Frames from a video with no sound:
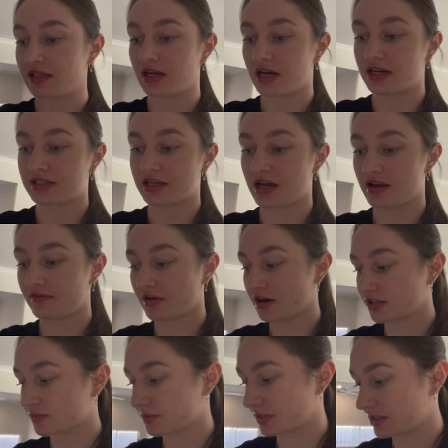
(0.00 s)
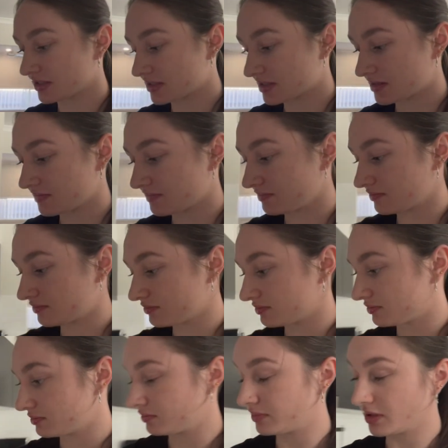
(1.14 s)
I just have raspberries,
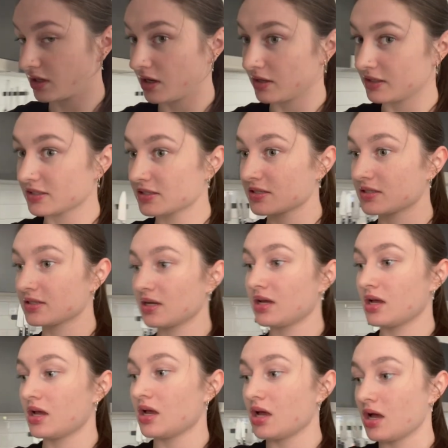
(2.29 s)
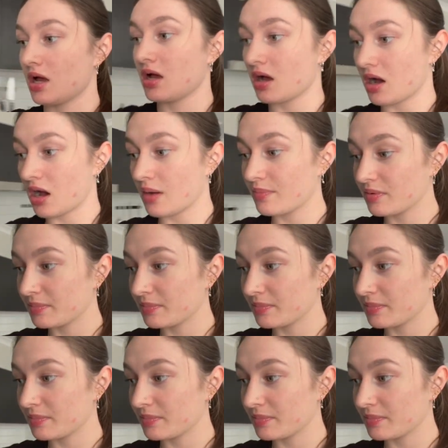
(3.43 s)
bananas, almond